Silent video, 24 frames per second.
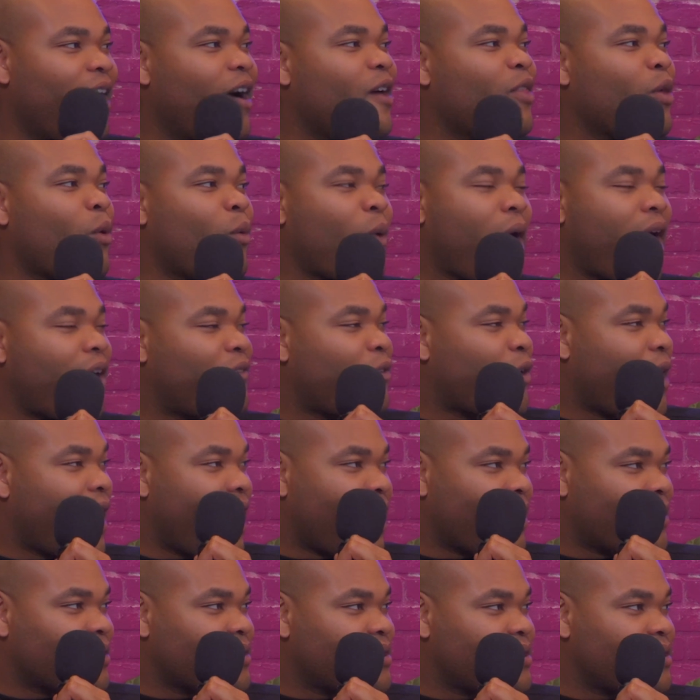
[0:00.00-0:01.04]
All the Waffle
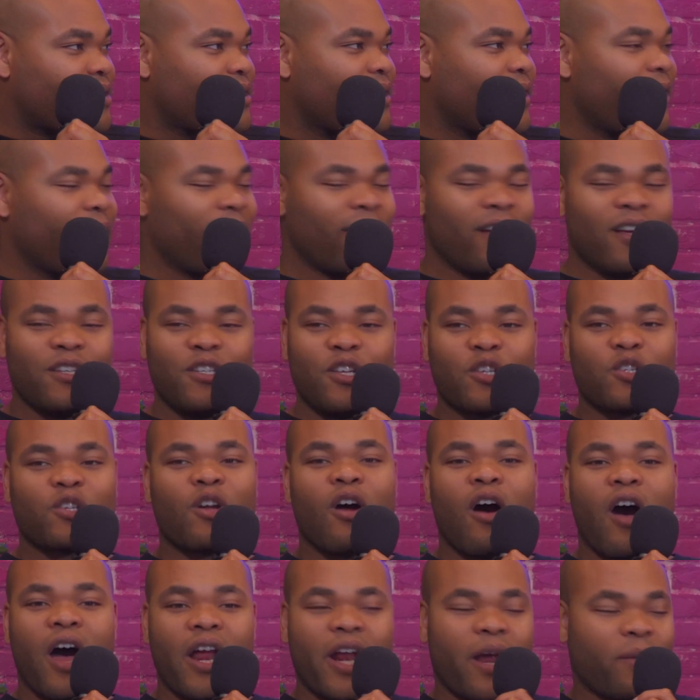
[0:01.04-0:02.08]
House just
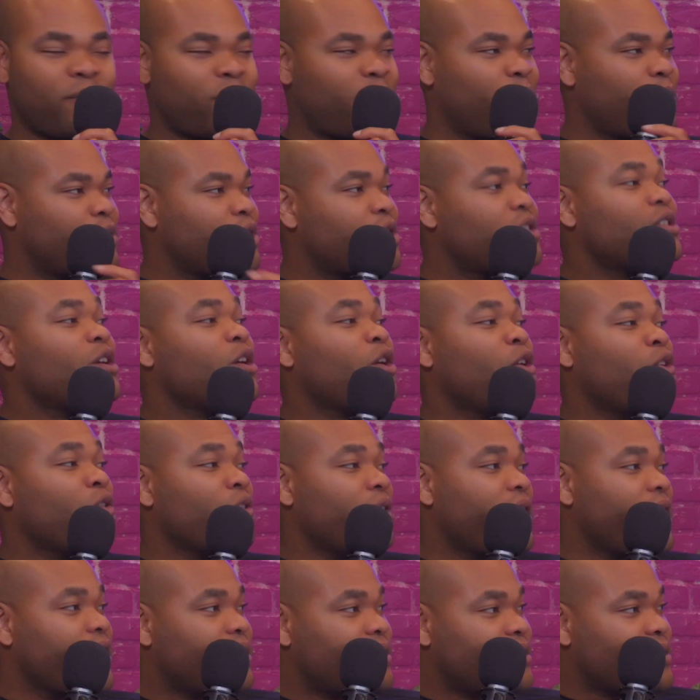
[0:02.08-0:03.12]
caught up to it. Just the
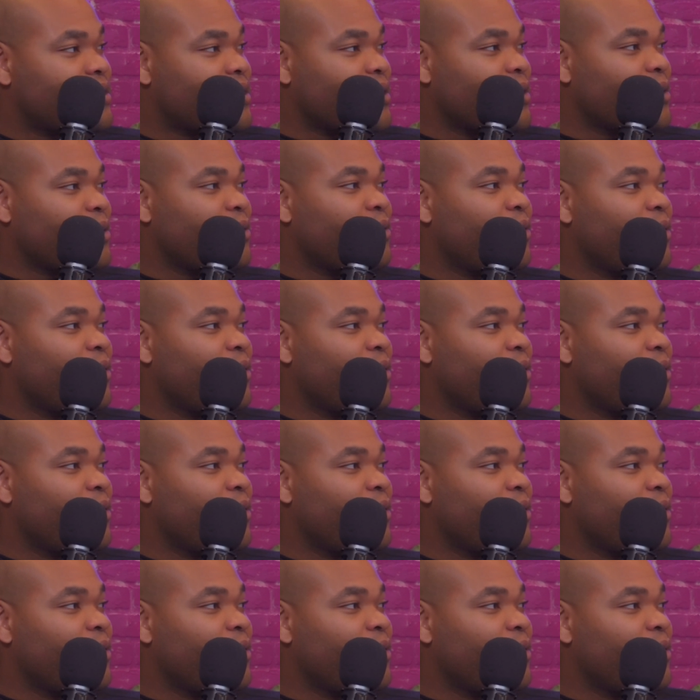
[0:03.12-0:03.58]
grease, dude.